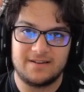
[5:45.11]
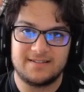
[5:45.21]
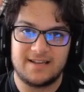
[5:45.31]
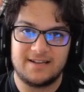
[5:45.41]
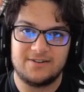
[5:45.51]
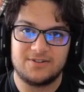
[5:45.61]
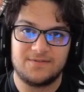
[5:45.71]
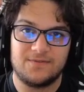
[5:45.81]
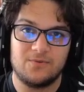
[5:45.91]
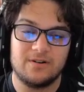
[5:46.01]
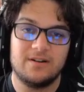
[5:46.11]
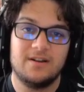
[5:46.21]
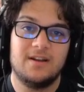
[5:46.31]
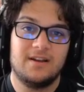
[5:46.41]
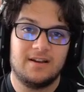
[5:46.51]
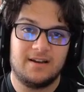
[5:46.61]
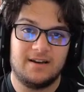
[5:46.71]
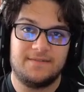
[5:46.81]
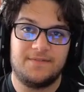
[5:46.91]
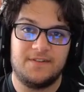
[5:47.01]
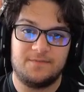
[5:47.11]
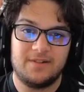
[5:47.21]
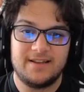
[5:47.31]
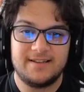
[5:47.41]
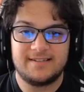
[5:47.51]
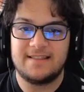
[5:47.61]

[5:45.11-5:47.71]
contenders for fifth place.